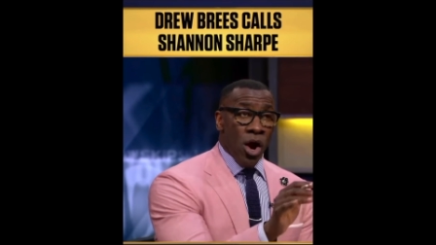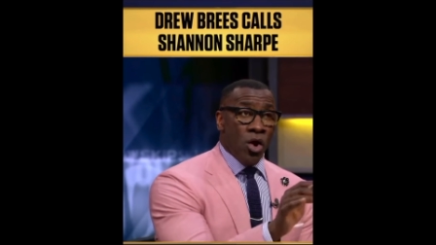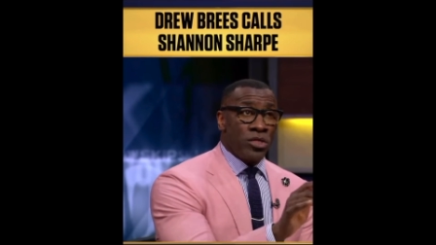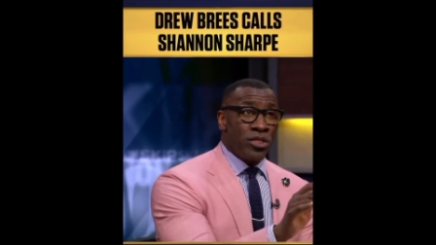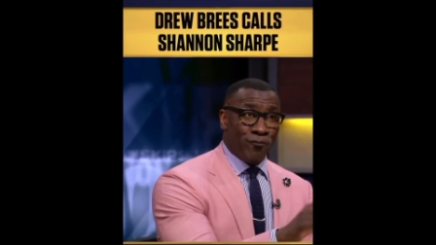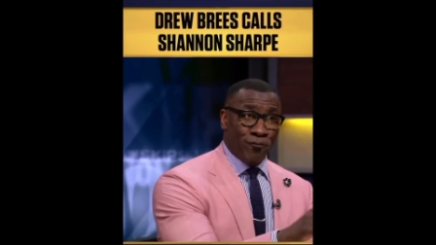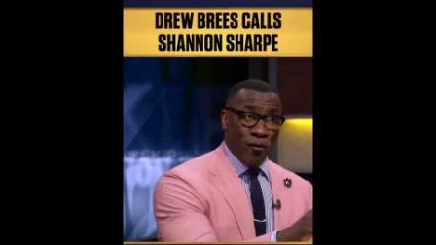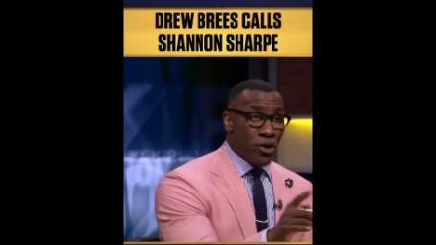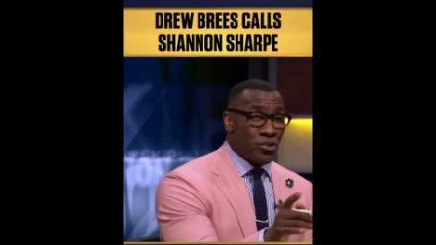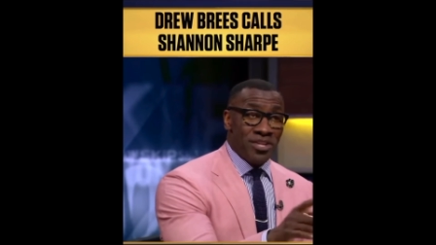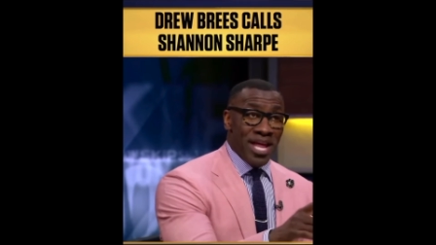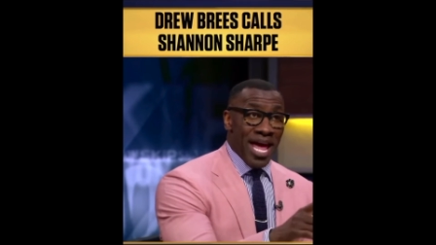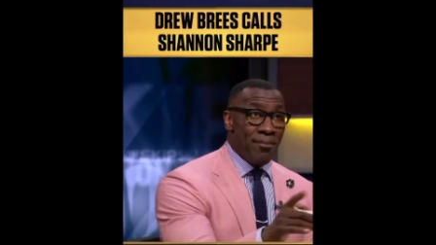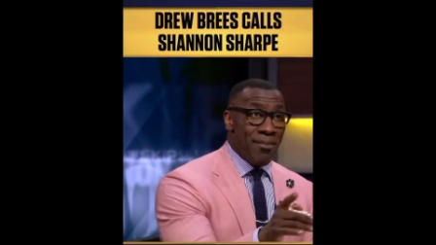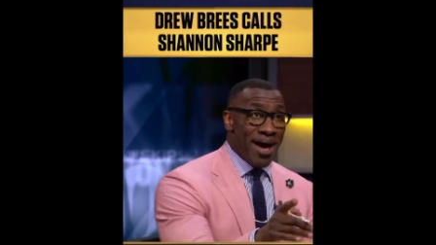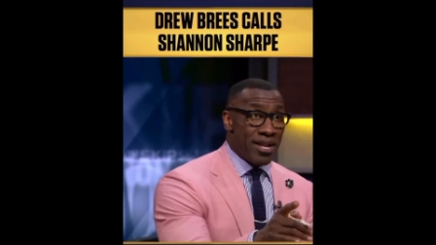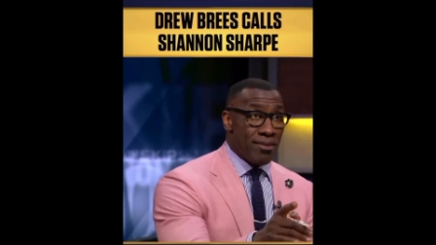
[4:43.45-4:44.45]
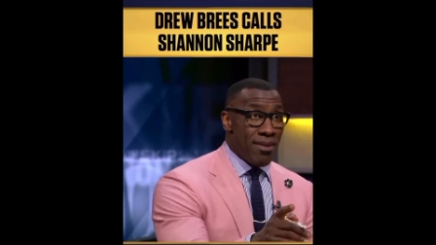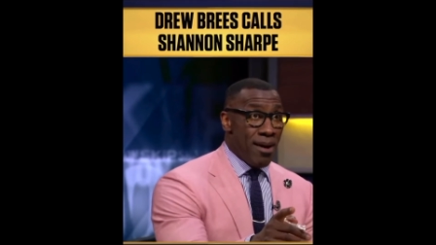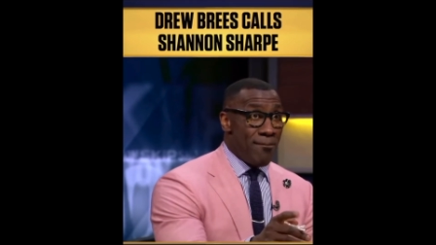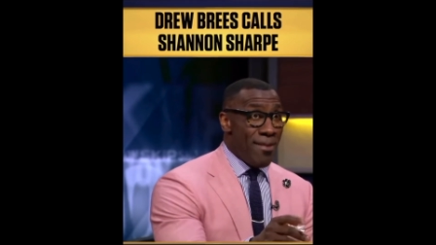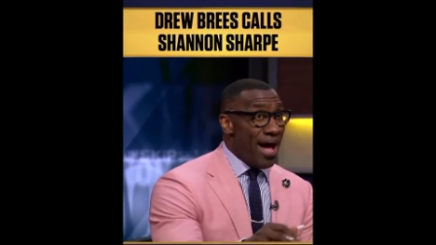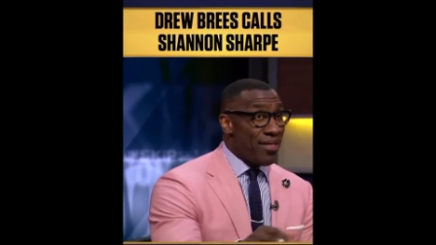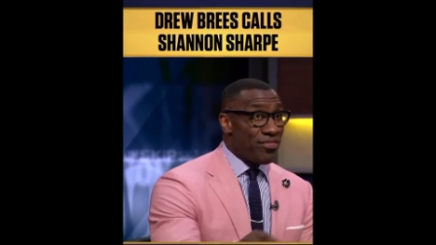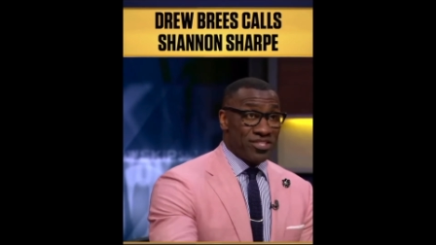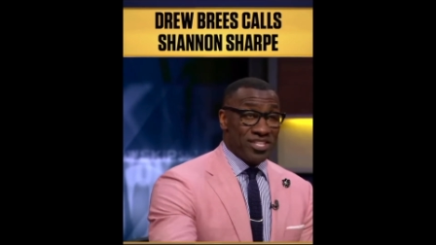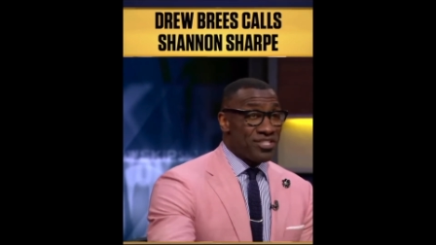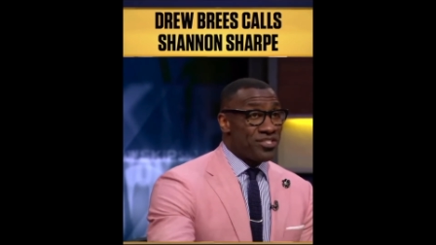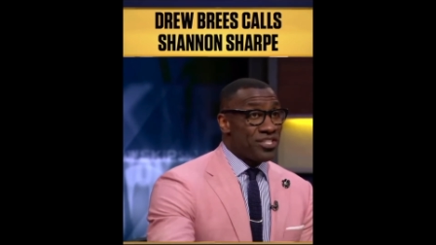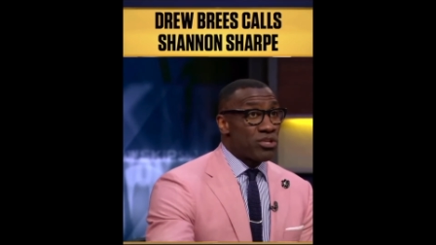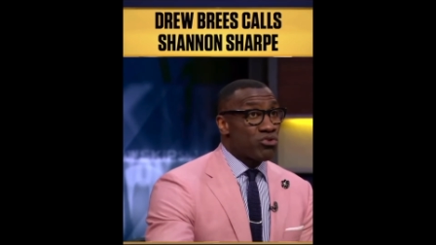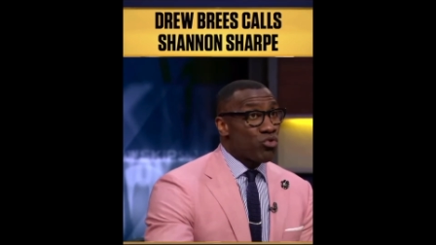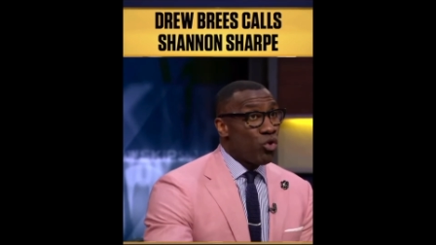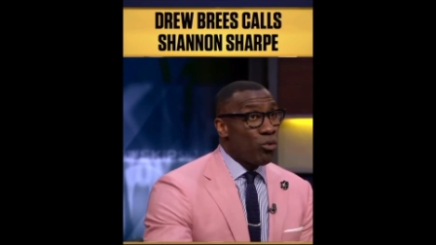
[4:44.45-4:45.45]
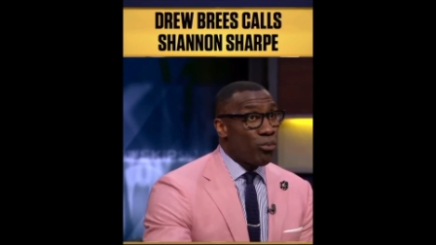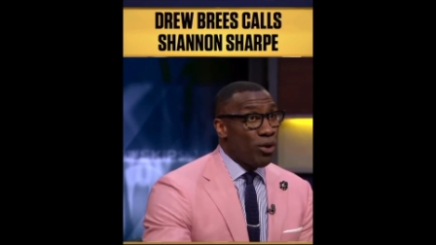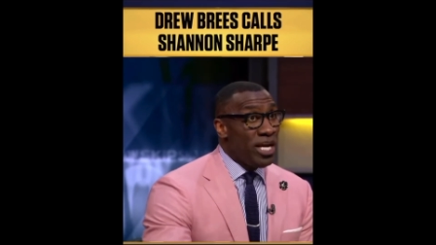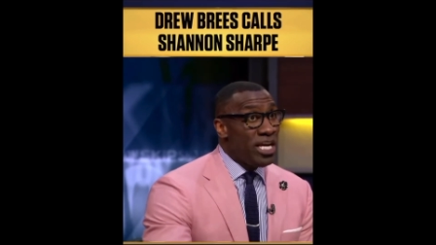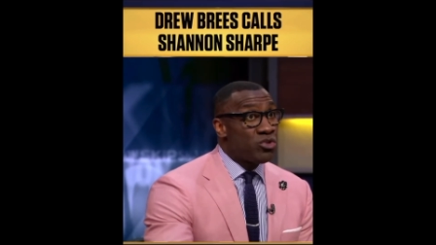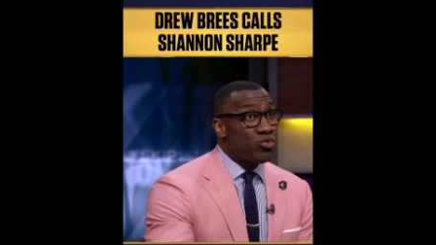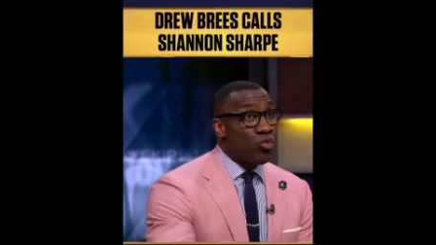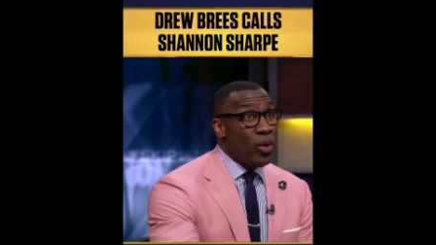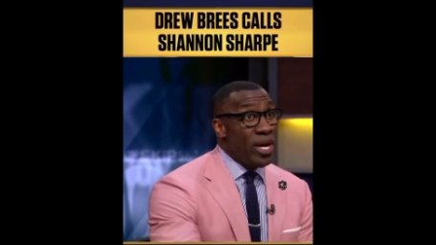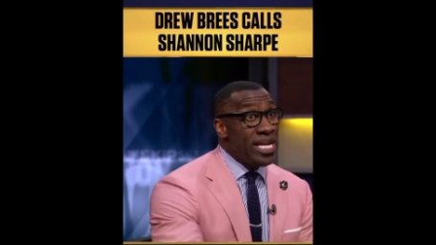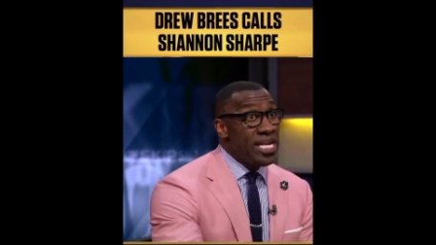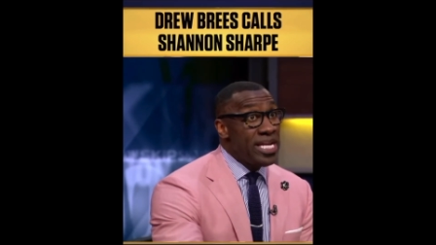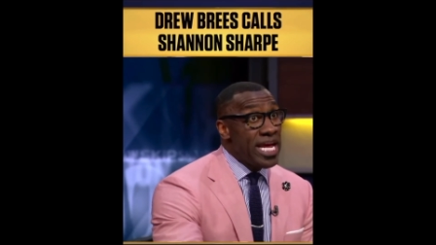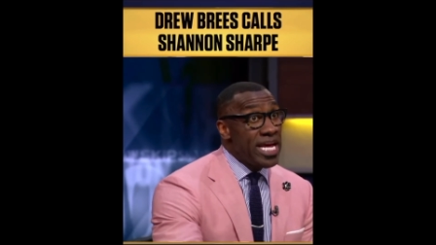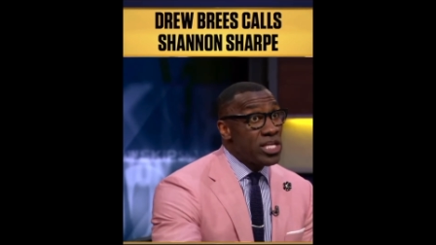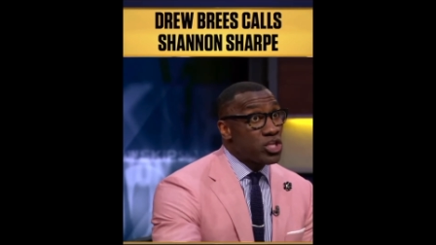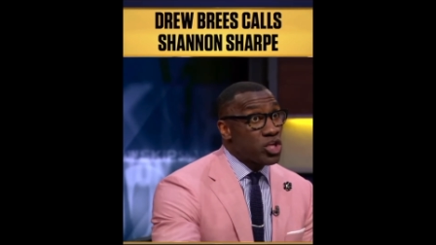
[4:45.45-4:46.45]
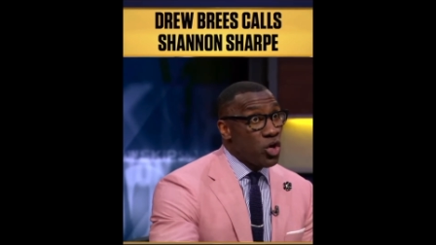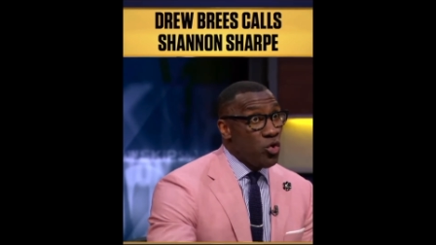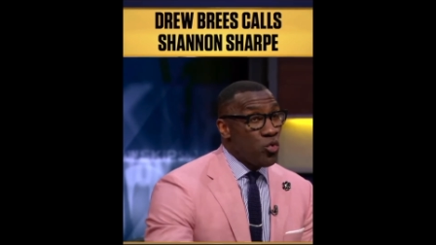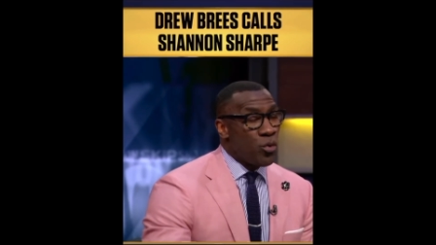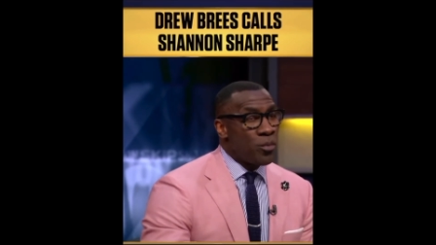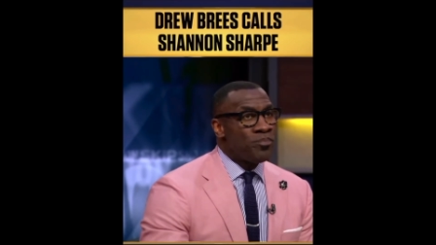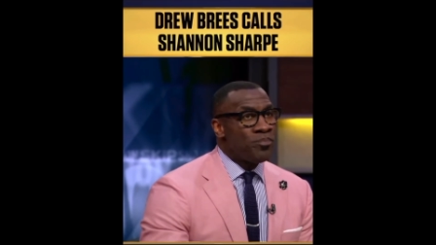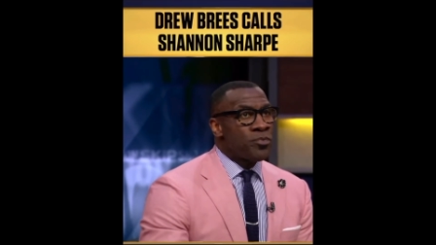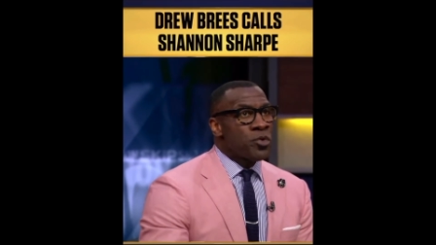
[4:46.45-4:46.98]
the first name out of my mouth is I said, Drew Brees, we need you.